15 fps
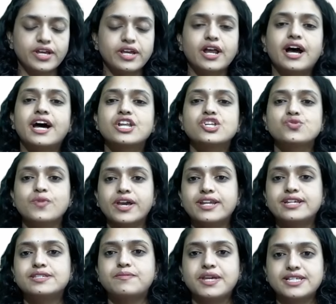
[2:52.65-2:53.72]
Arch wire
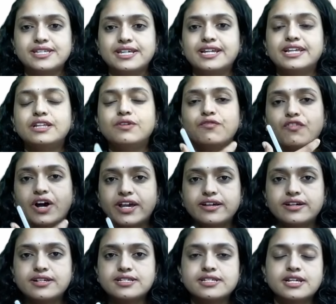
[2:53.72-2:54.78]
is basically the
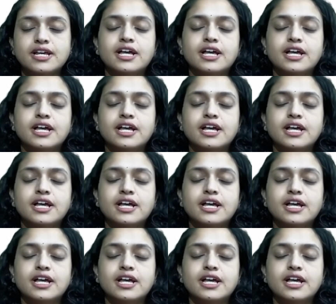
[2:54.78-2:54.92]
wires